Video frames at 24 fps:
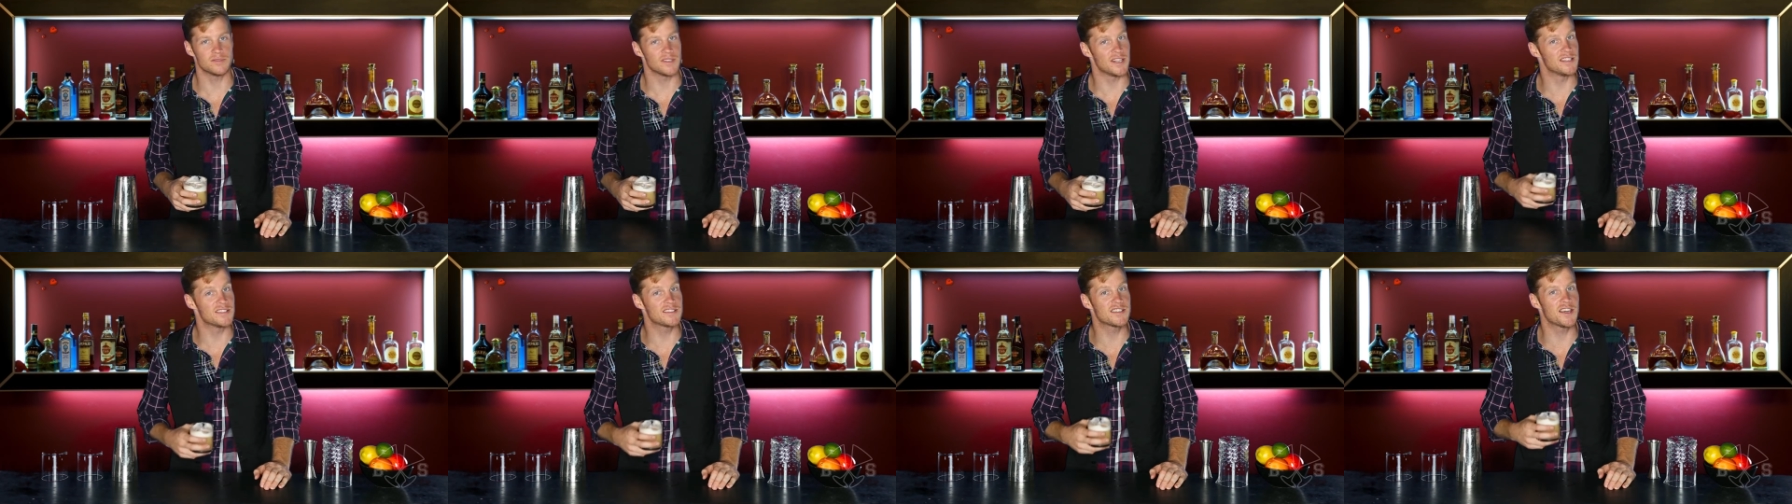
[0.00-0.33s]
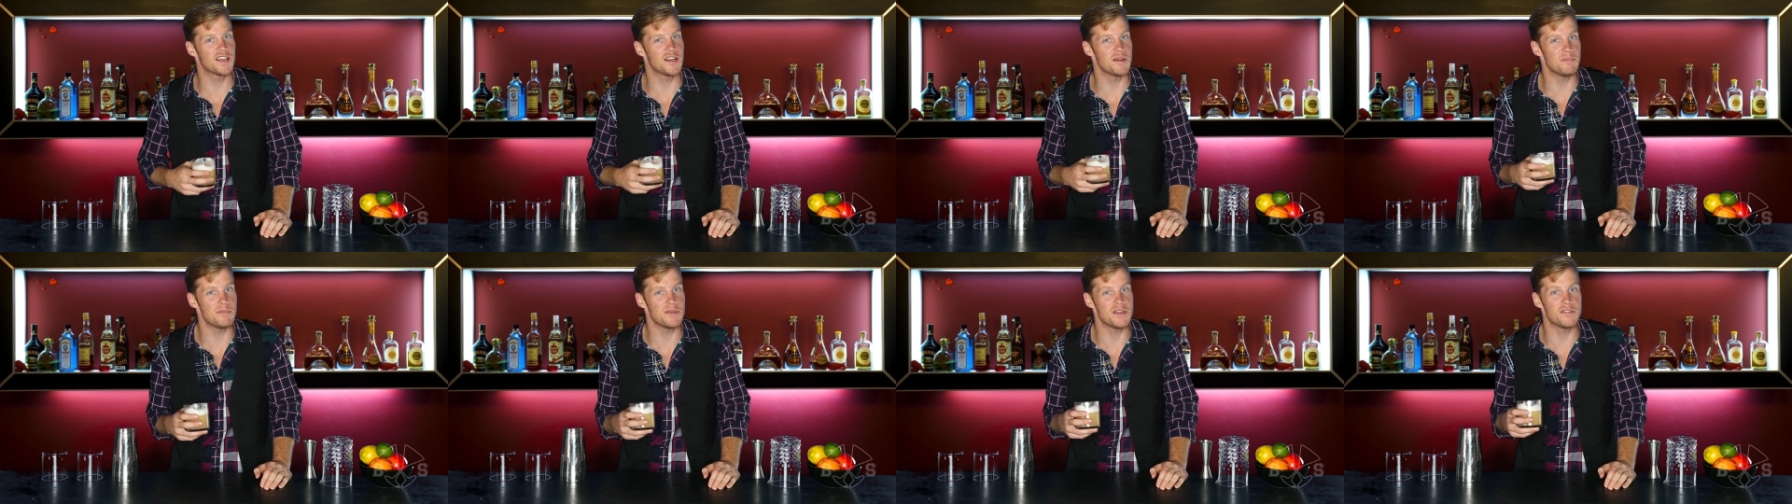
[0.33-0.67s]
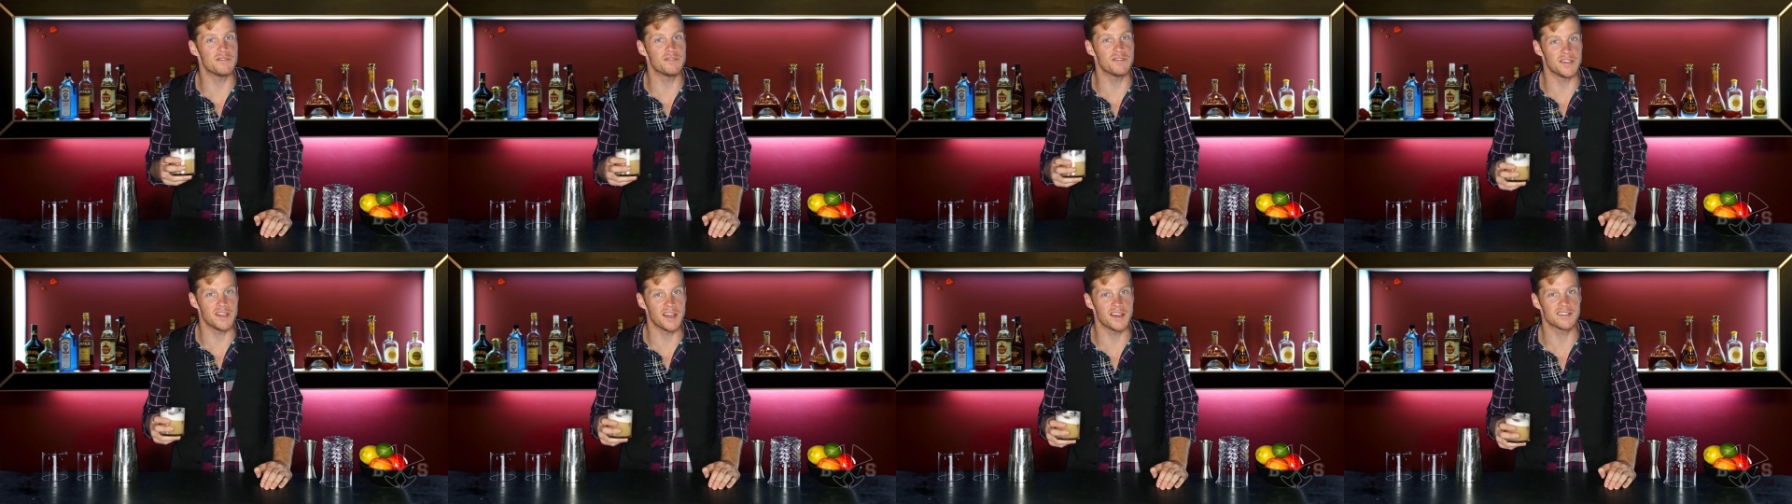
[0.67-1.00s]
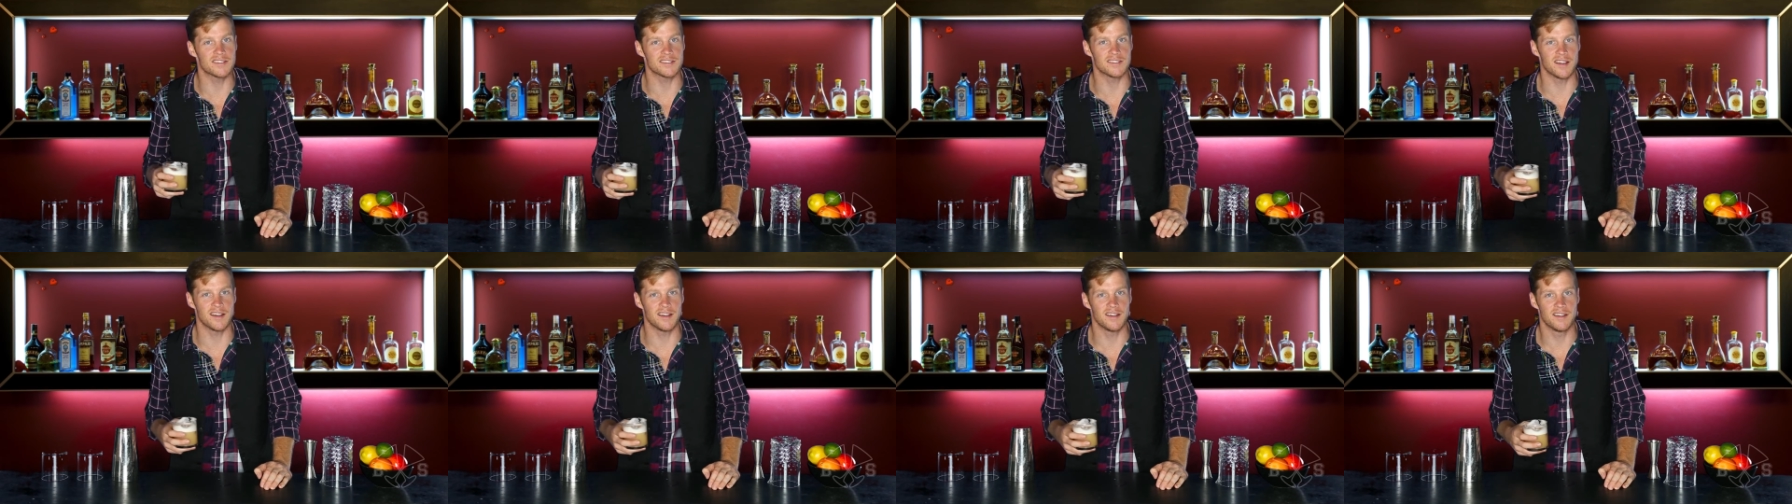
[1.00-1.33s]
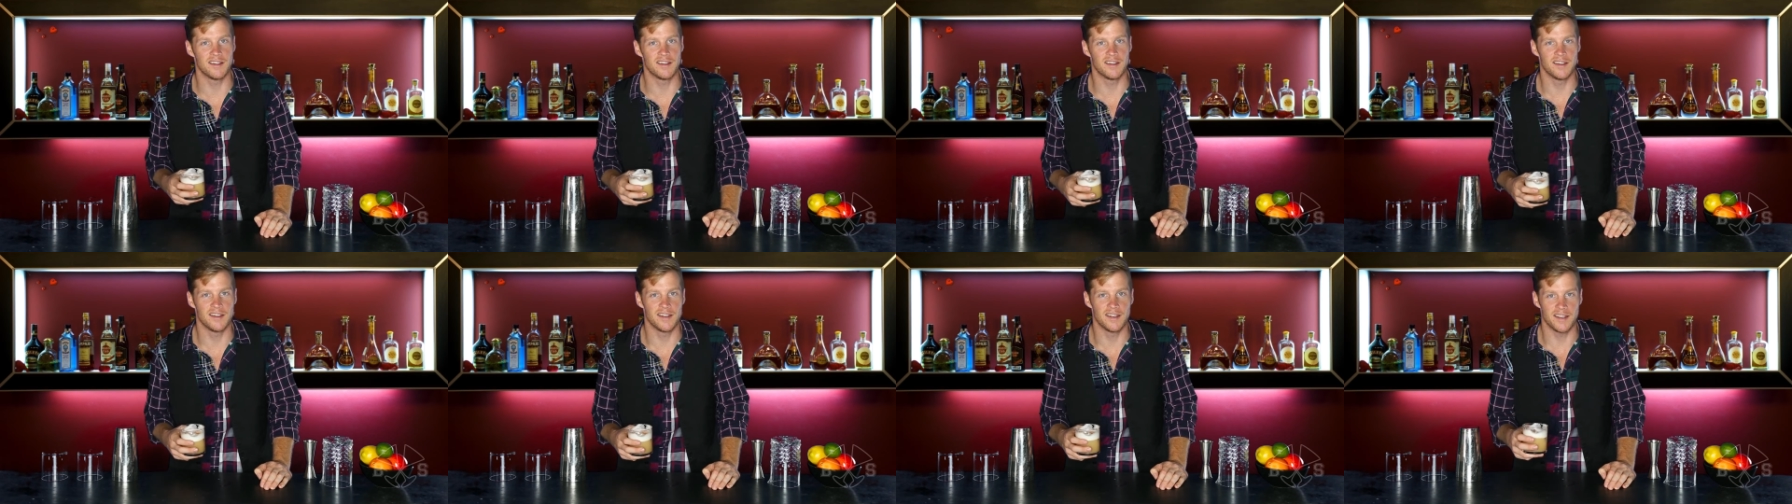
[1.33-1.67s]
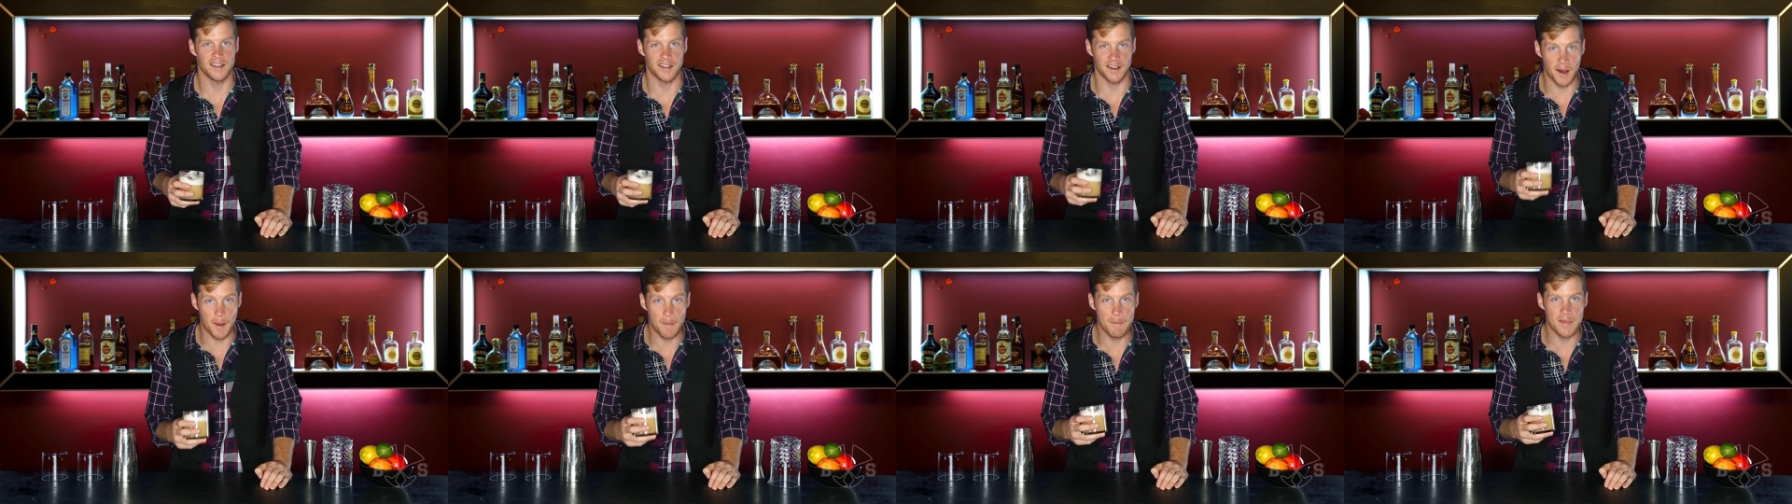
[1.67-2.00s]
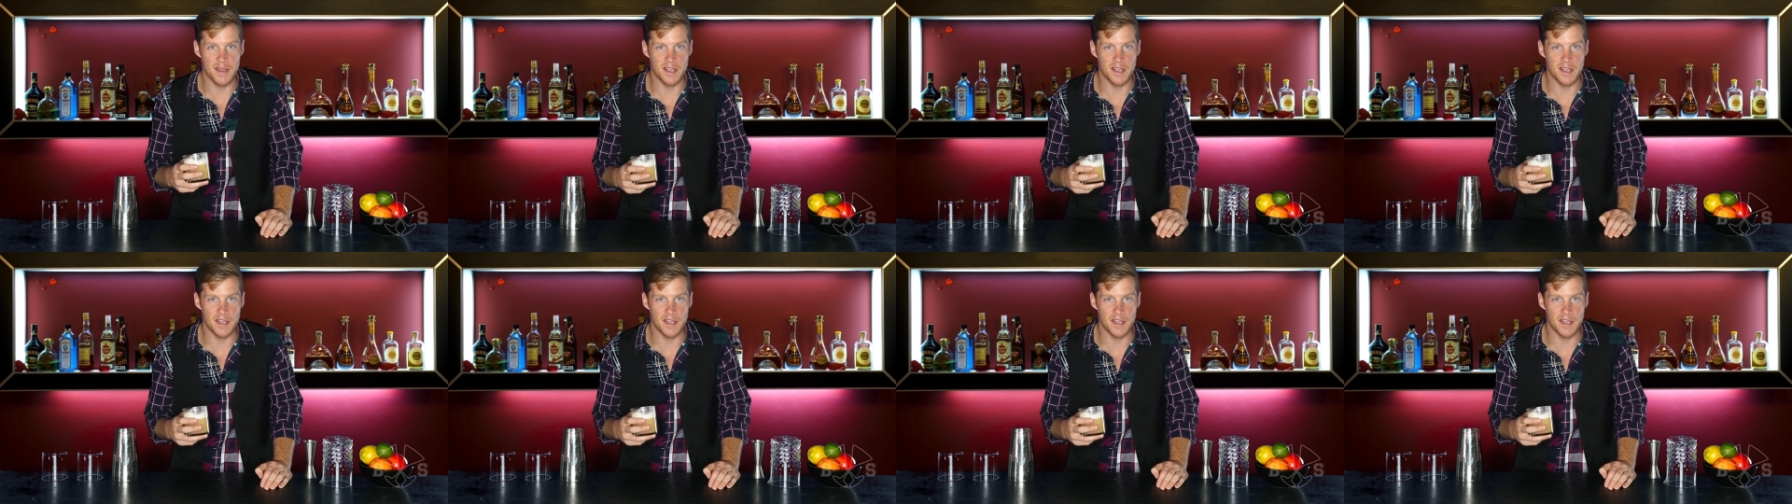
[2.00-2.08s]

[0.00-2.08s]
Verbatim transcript: It's gonna be a fiesta, and I'm